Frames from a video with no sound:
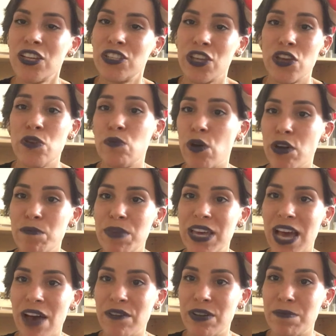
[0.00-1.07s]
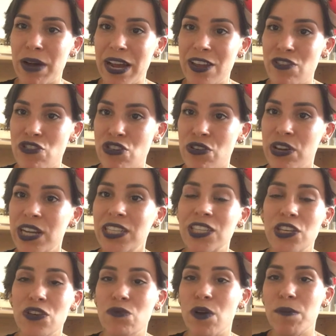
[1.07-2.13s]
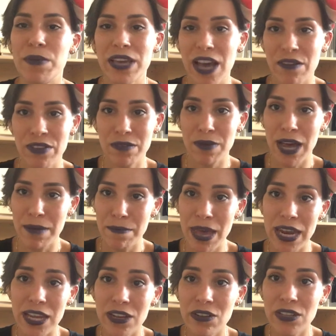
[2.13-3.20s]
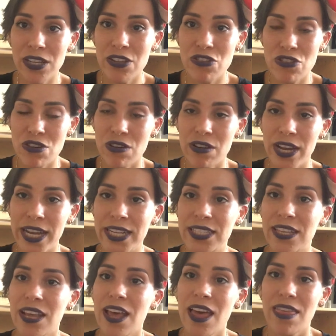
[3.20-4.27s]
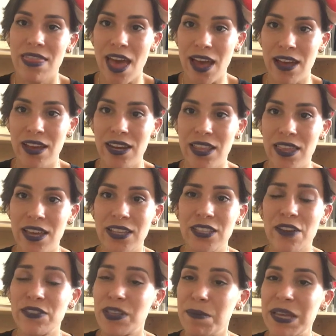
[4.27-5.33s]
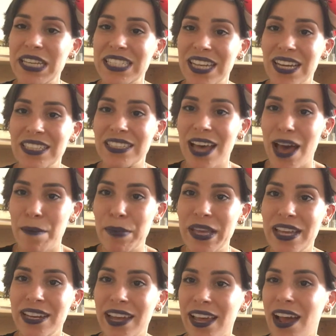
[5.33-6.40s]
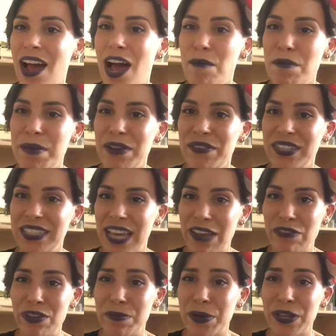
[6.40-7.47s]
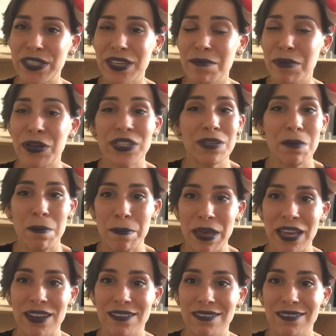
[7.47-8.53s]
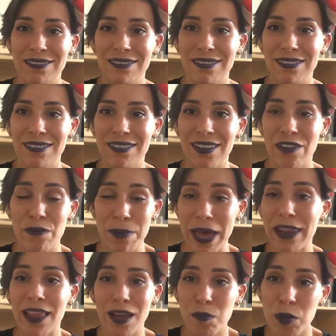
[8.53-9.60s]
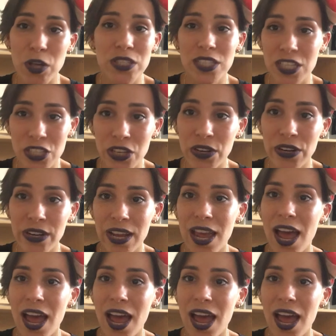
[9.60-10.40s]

So you won't be covered by insurance, you won't be covered by medical insurance, that kind of thing. So if something does happen, I'm a bit of a safety person because I'm a bit bad luck person too.